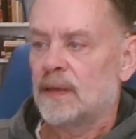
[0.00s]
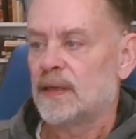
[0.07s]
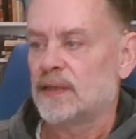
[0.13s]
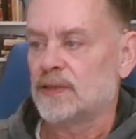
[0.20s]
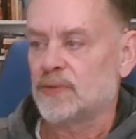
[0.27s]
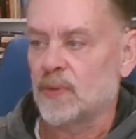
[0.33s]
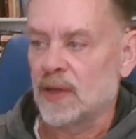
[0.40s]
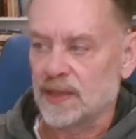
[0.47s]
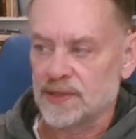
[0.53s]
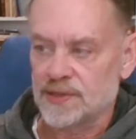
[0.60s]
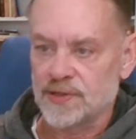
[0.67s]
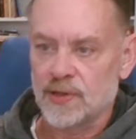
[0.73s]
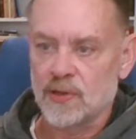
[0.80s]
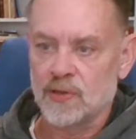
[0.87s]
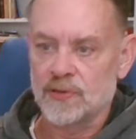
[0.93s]
as well as
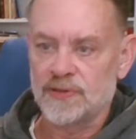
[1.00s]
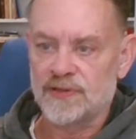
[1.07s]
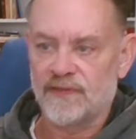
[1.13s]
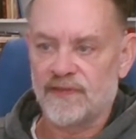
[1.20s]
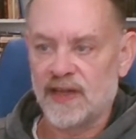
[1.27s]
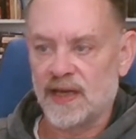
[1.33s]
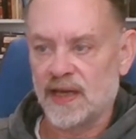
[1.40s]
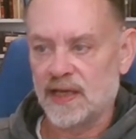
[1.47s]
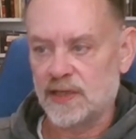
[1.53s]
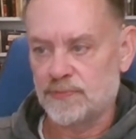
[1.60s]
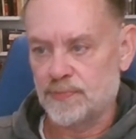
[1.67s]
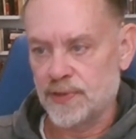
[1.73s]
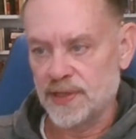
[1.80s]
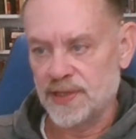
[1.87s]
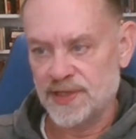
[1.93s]
those of the age
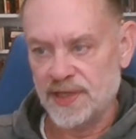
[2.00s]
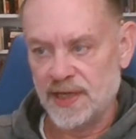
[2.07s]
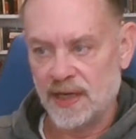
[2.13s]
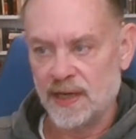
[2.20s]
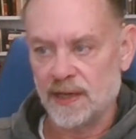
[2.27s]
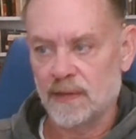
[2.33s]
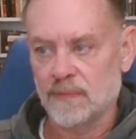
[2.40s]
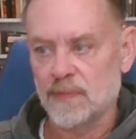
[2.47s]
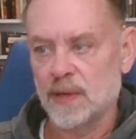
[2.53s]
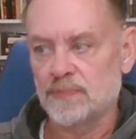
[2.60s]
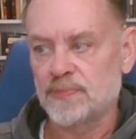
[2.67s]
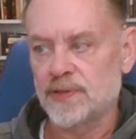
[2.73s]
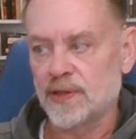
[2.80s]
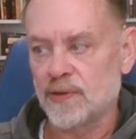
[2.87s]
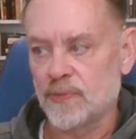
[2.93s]
preceding them up
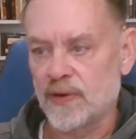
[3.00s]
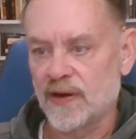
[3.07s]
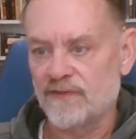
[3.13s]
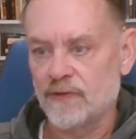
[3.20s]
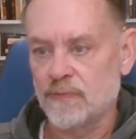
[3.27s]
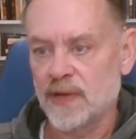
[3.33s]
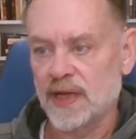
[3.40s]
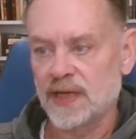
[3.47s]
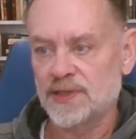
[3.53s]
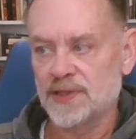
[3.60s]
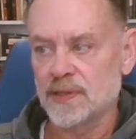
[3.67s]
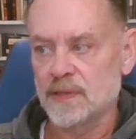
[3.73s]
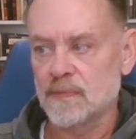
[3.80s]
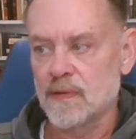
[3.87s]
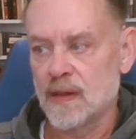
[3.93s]
to the
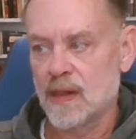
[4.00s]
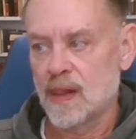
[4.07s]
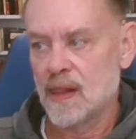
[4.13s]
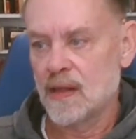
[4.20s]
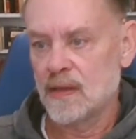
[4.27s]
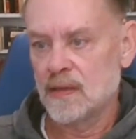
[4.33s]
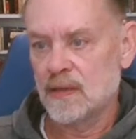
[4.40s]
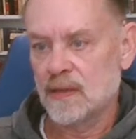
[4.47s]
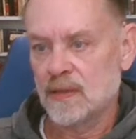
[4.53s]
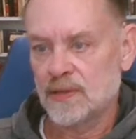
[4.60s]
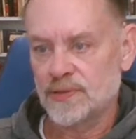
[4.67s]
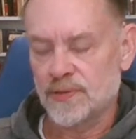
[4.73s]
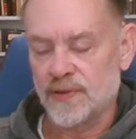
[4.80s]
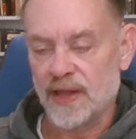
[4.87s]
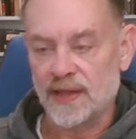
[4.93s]
Reformation,
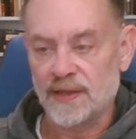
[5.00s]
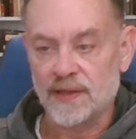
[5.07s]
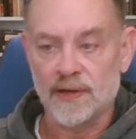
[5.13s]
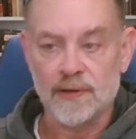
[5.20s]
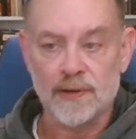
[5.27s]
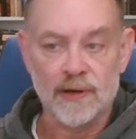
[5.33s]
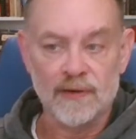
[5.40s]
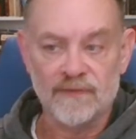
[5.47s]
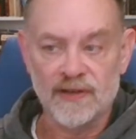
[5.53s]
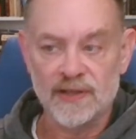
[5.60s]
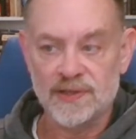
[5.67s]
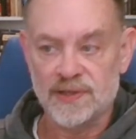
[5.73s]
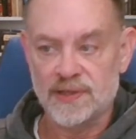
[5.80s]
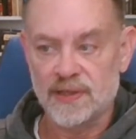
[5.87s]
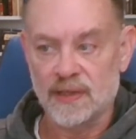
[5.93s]
so that the
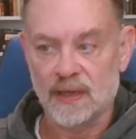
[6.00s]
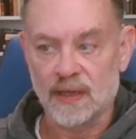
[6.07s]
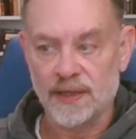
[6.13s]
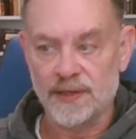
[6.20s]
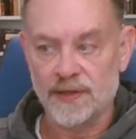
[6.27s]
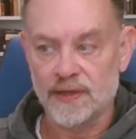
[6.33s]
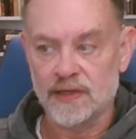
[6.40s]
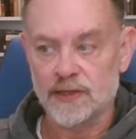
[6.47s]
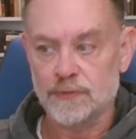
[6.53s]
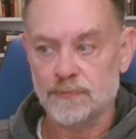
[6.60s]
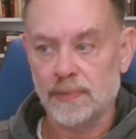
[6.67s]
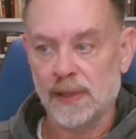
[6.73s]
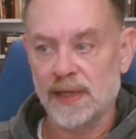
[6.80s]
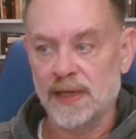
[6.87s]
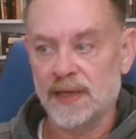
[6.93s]
nervous and clear
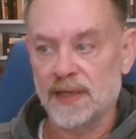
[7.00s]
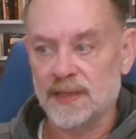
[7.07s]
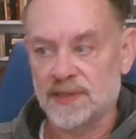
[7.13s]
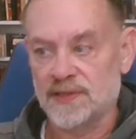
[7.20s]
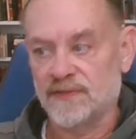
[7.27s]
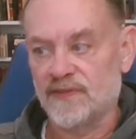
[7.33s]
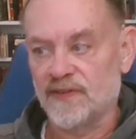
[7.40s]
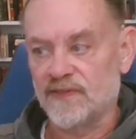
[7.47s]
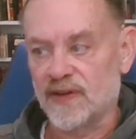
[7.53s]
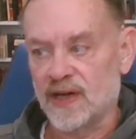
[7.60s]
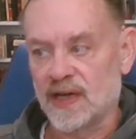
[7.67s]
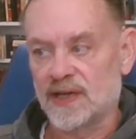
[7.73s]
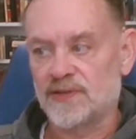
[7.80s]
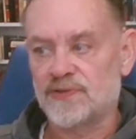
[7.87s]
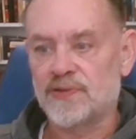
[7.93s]
displays of
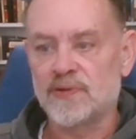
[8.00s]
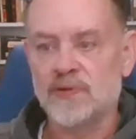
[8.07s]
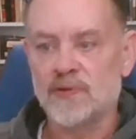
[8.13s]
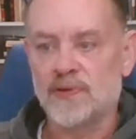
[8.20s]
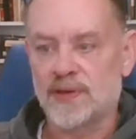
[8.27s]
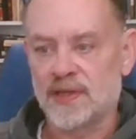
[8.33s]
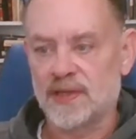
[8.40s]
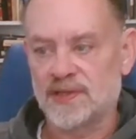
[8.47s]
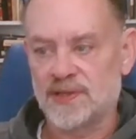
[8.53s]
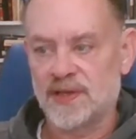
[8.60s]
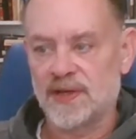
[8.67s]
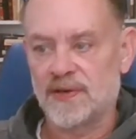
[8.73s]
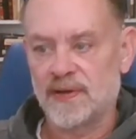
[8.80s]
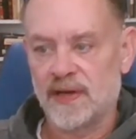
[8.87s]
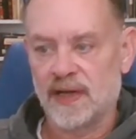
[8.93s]
divine truth is
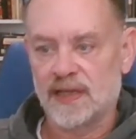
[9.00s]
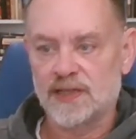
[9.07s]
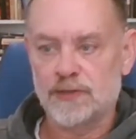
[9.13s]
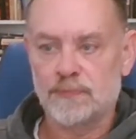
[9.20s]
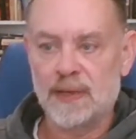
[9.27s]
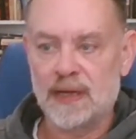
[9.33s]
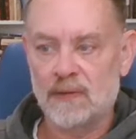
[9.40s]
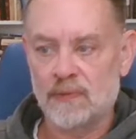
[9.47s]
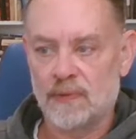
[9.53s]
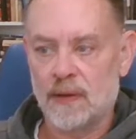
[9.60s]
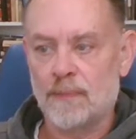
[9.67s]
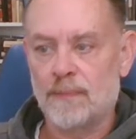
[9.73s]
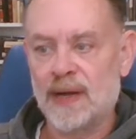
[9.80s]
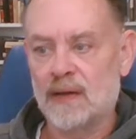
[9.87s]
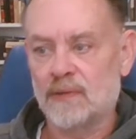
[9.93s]
therein
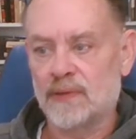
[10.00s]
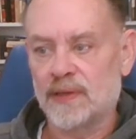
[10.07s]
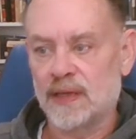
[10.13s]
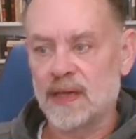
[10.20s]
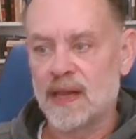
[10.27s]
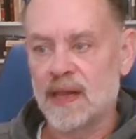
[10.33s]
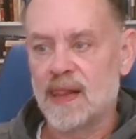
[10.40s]
abounding,